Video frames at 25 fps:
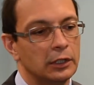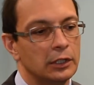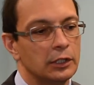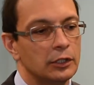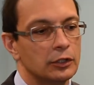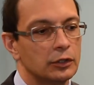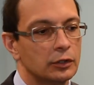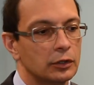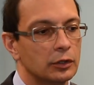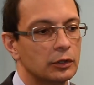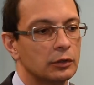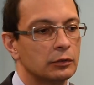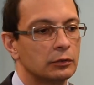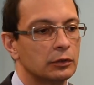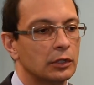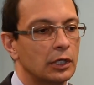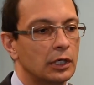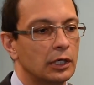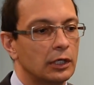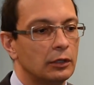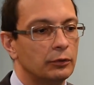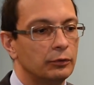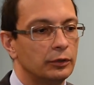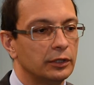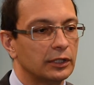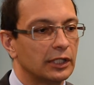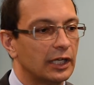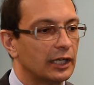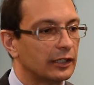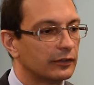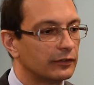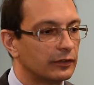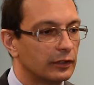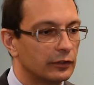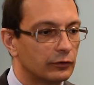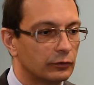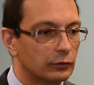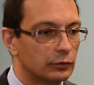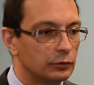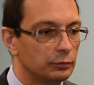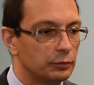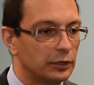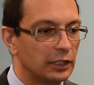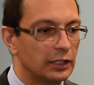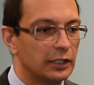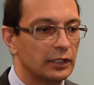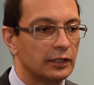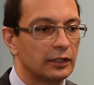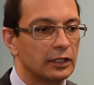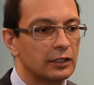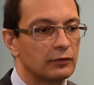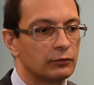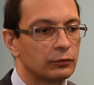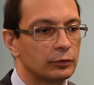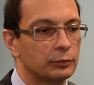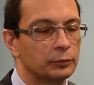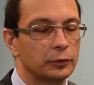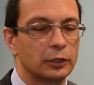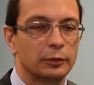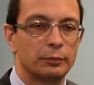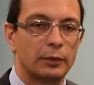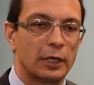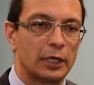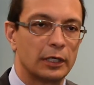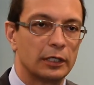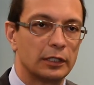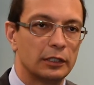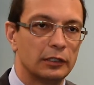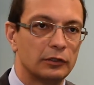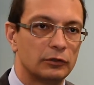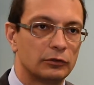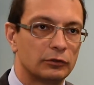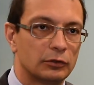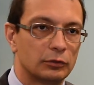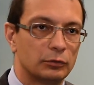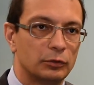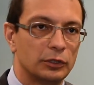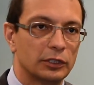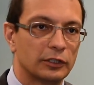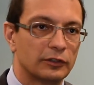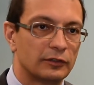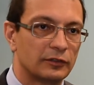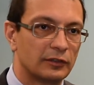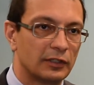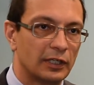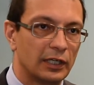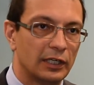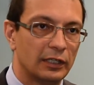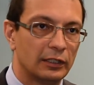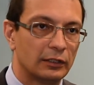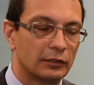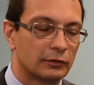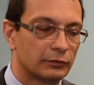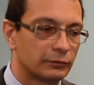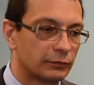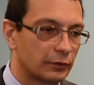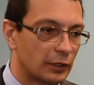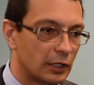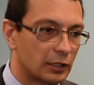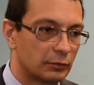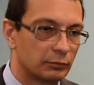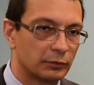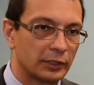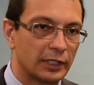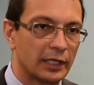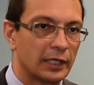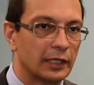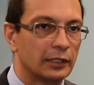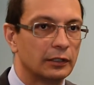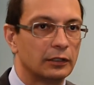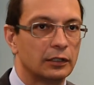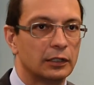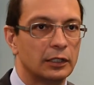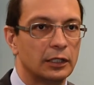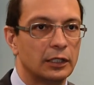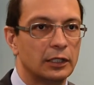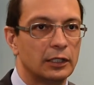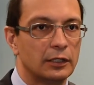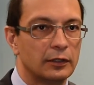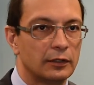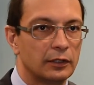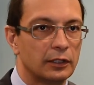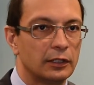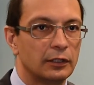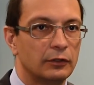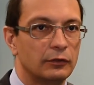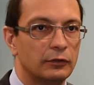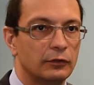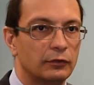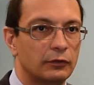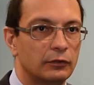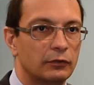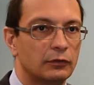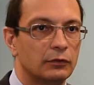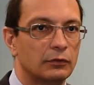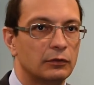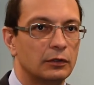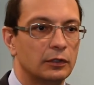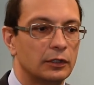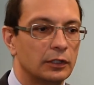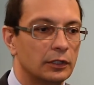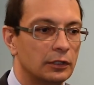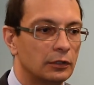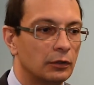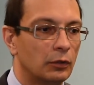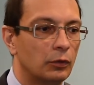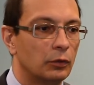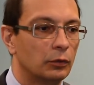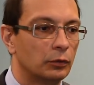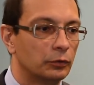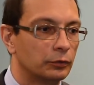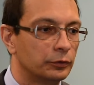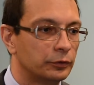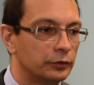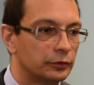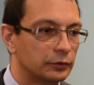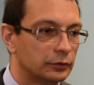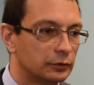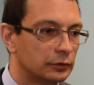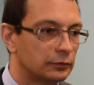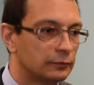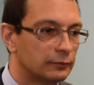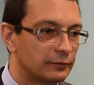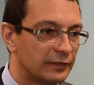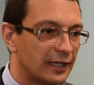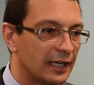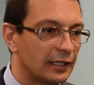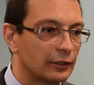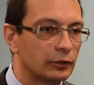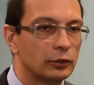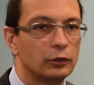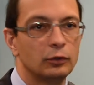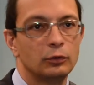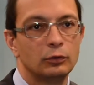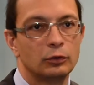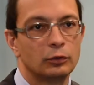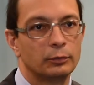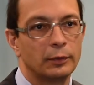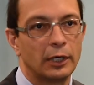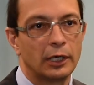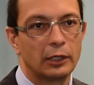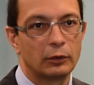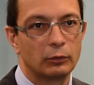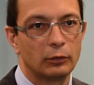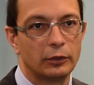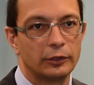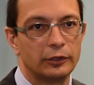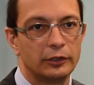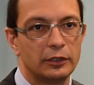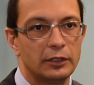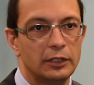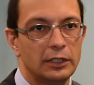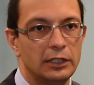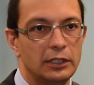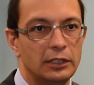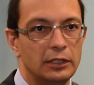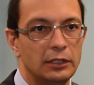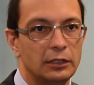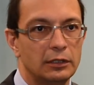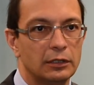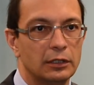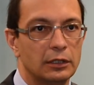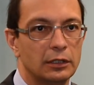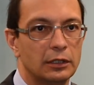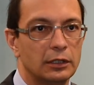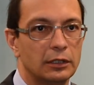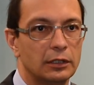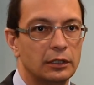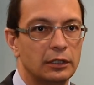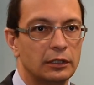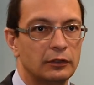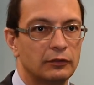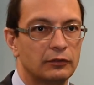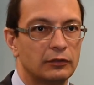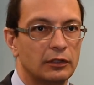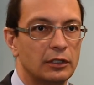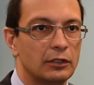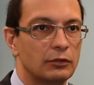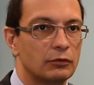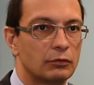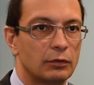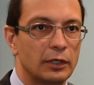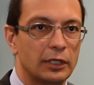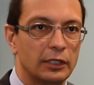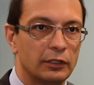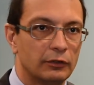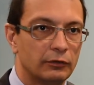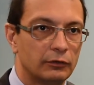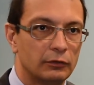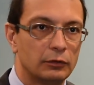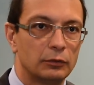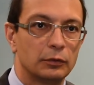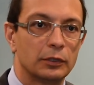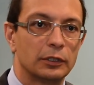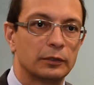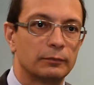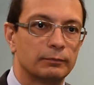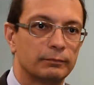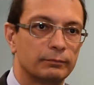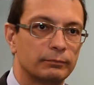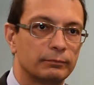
So real assets can be anything from commodities to real estate to farmland, things that hold value no matter what the exchange rate is doing.